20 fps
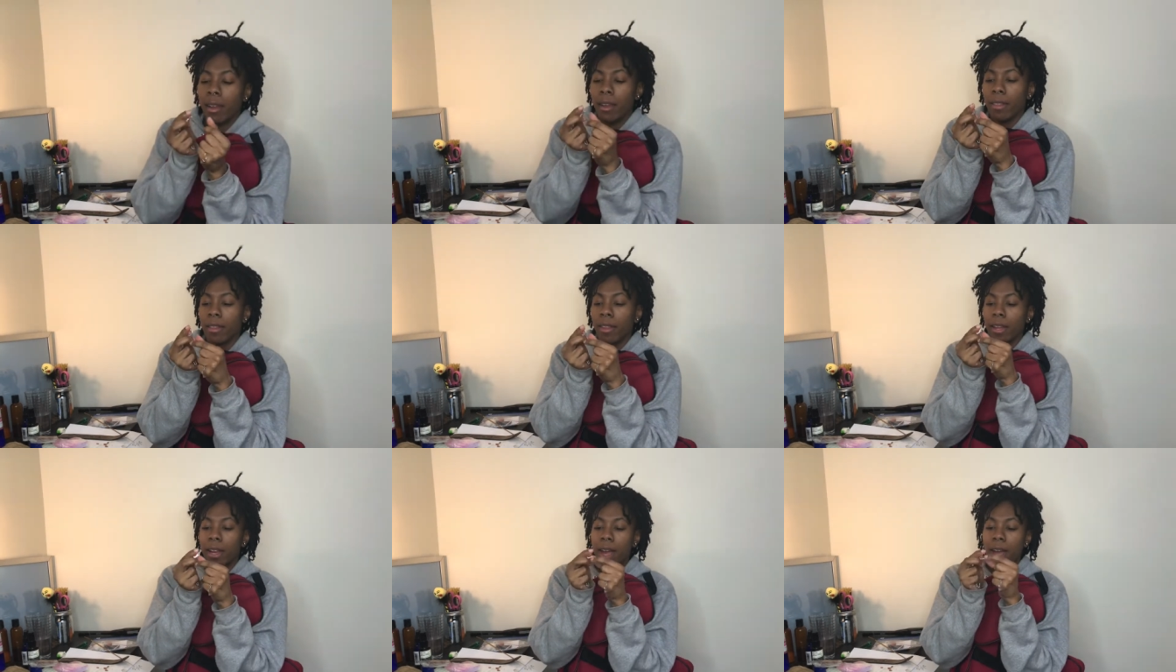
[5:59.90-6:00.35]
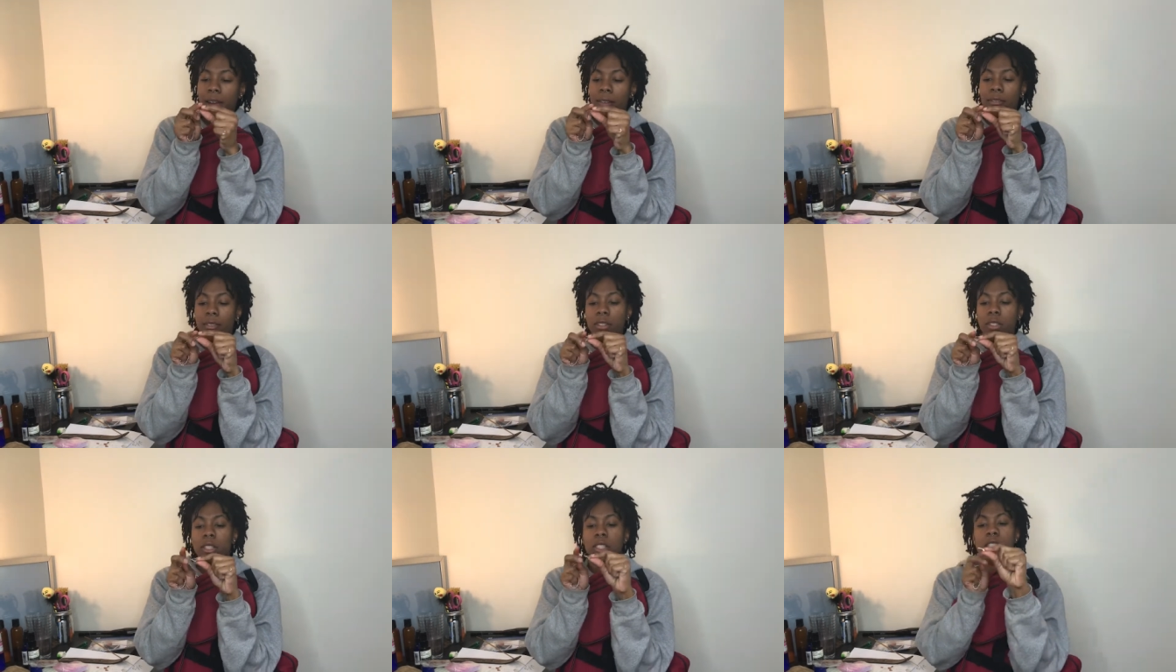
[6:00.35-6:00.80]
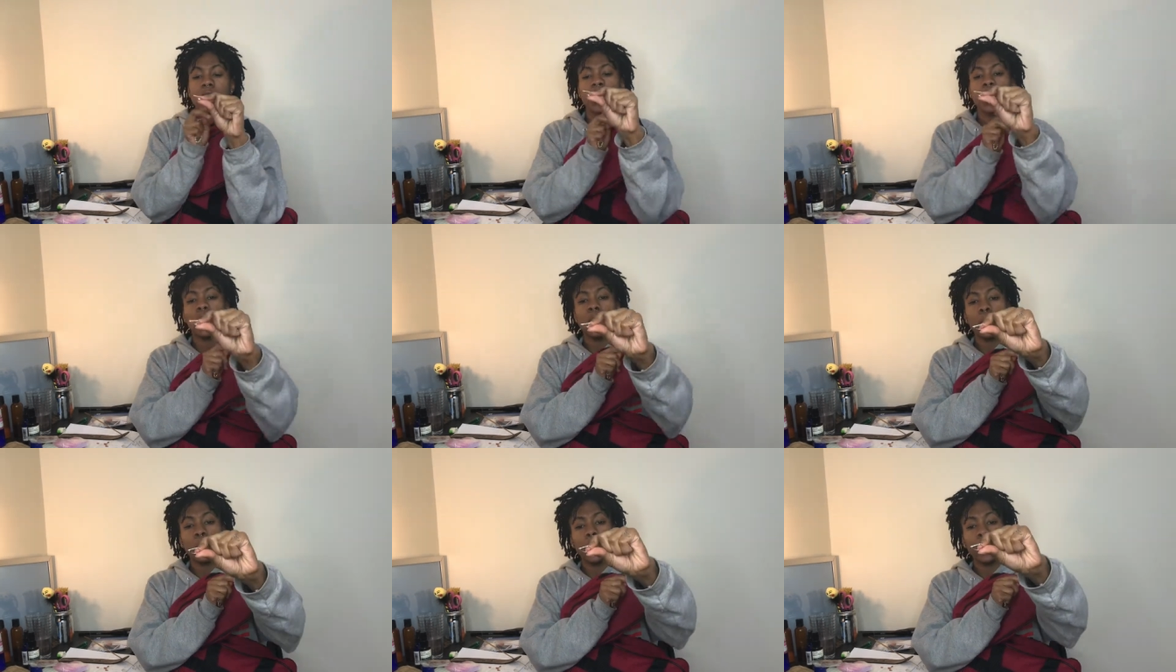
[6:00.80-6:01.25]
And then I have a
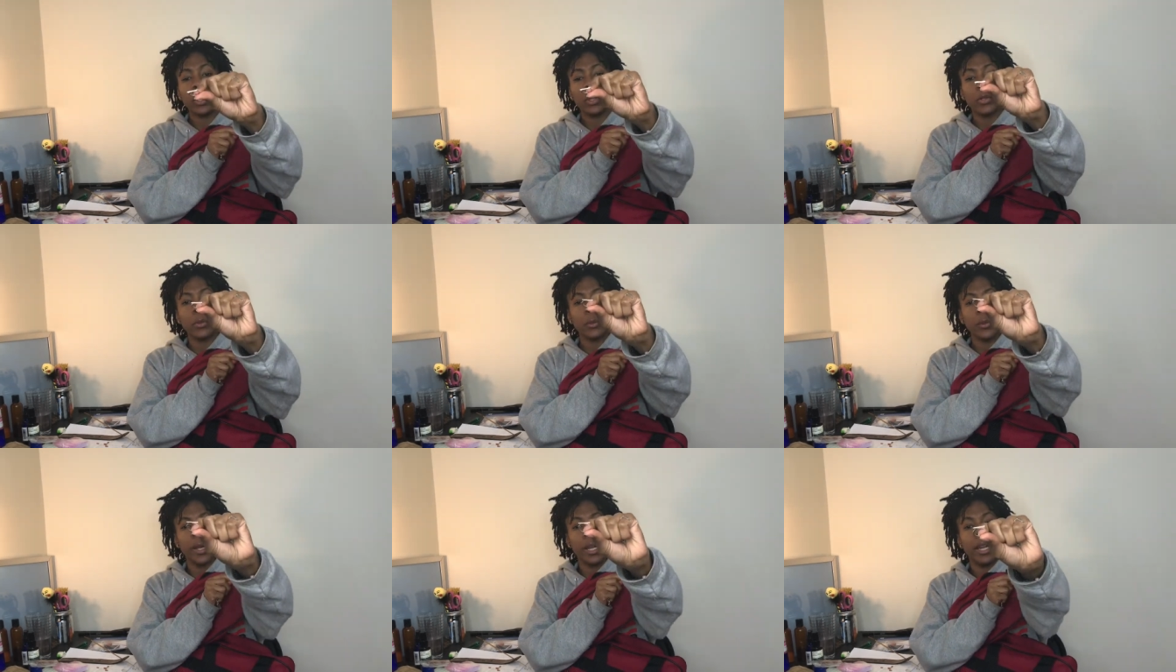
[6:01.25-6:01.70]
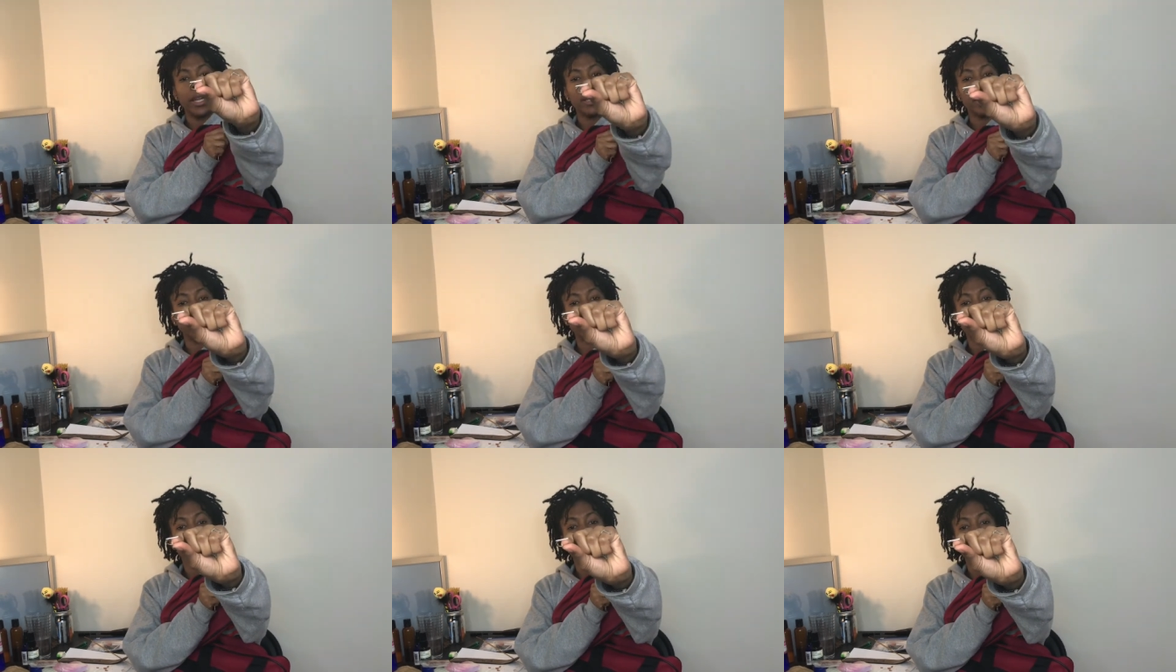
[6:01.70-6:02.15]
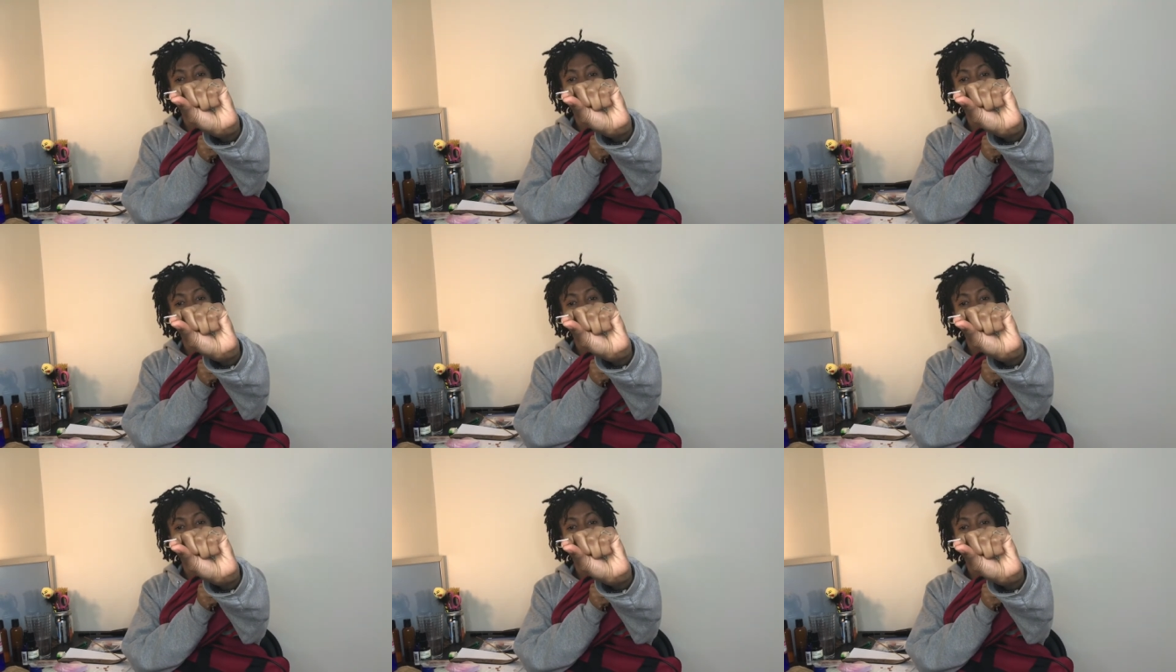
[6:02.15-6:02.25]
cute little ring.